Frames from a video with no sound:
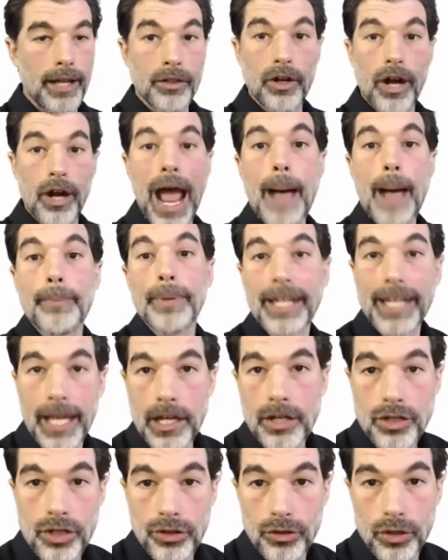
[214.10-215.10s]

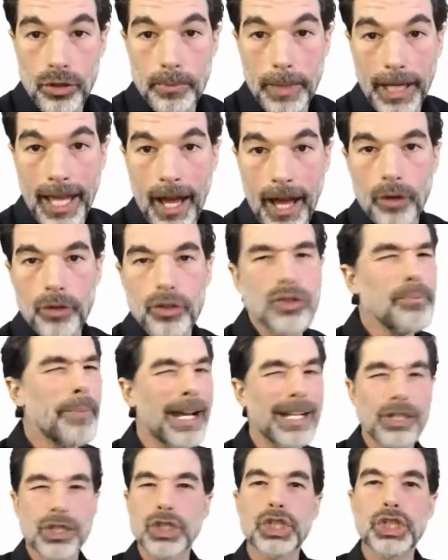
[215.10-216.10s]
application Zoom account, you
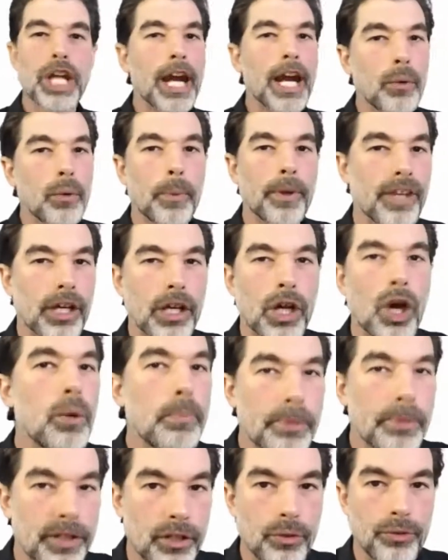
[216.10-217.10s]
might share with a
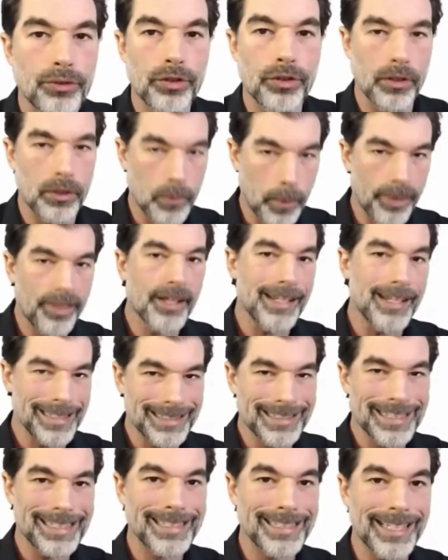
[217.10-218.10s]
co-producer or with an
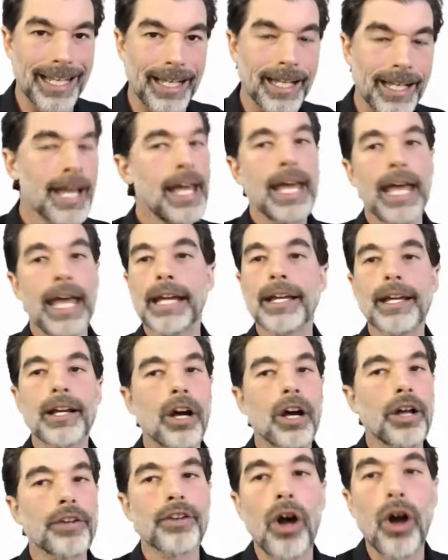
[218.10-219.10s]
assistant. It can
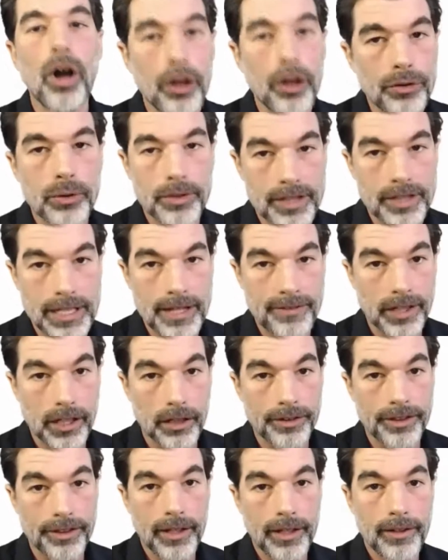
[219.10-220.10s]
cause all sorts of
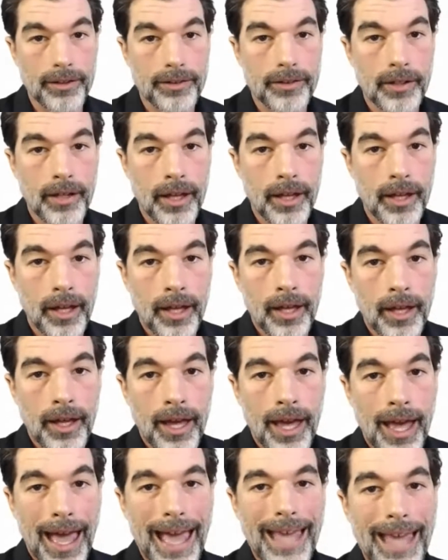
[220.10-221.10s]
difficulties.
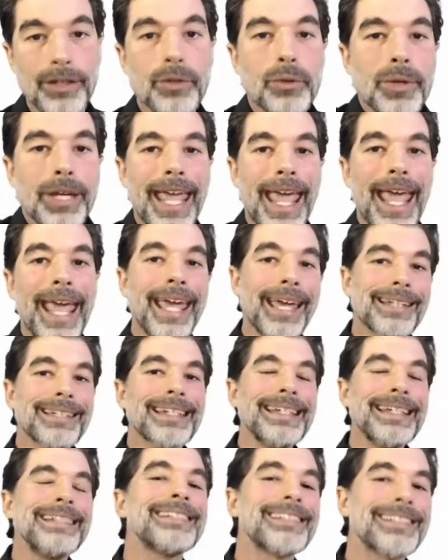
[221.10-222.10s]
And you can't
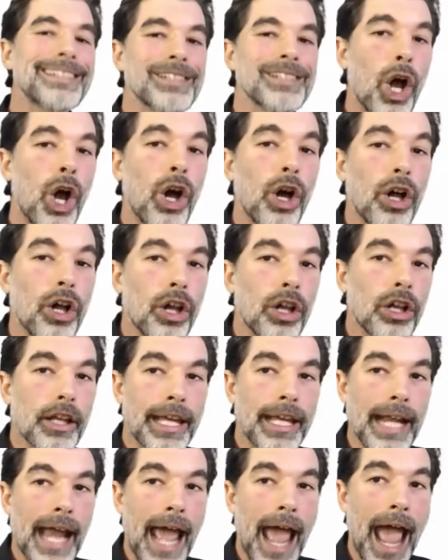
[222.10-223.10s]
install
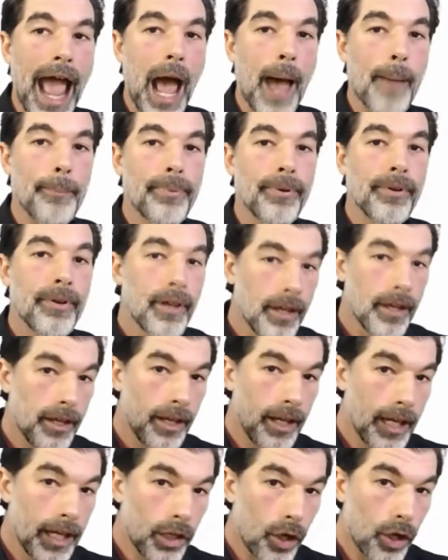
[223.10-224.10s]
an app
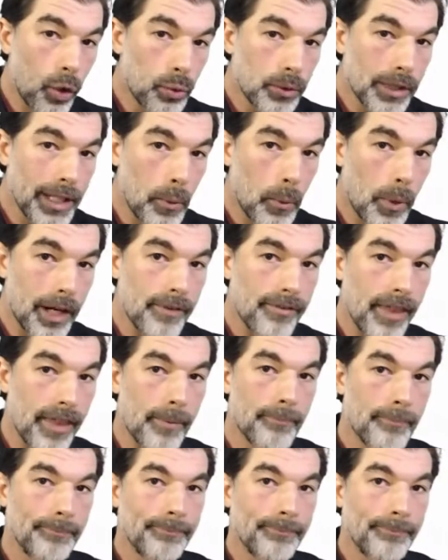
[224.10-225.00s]
in only one of them.